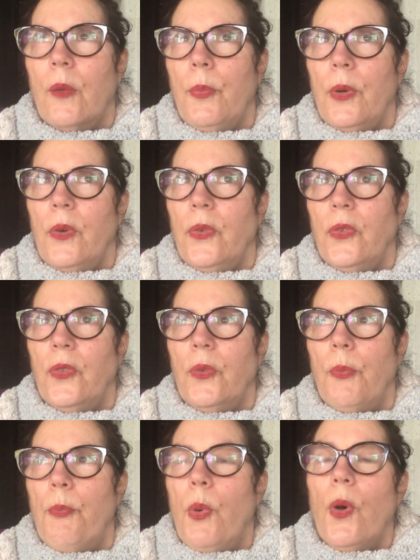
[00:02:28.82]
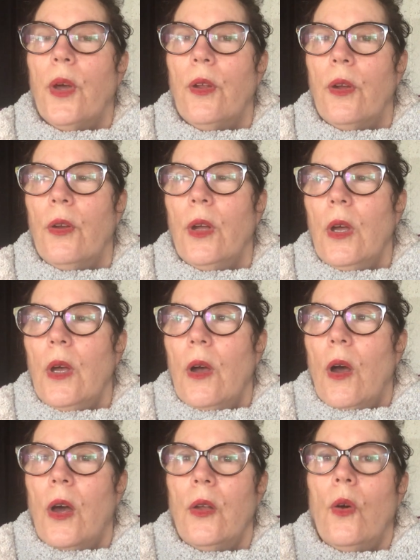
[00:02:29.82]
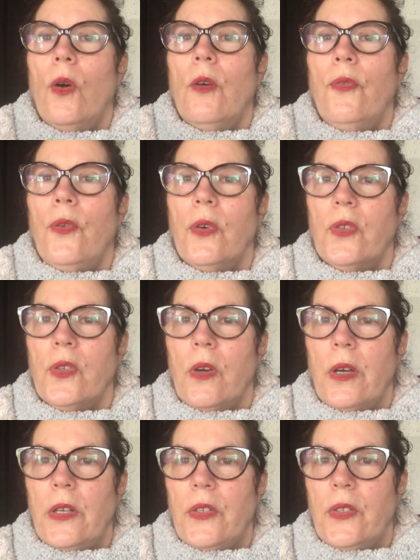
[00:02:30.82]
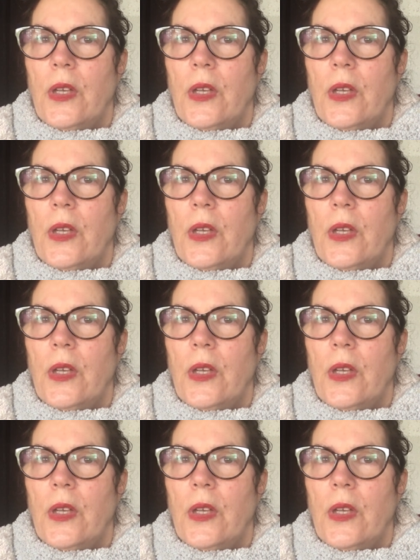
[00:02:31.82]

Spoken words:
post border on all four sides.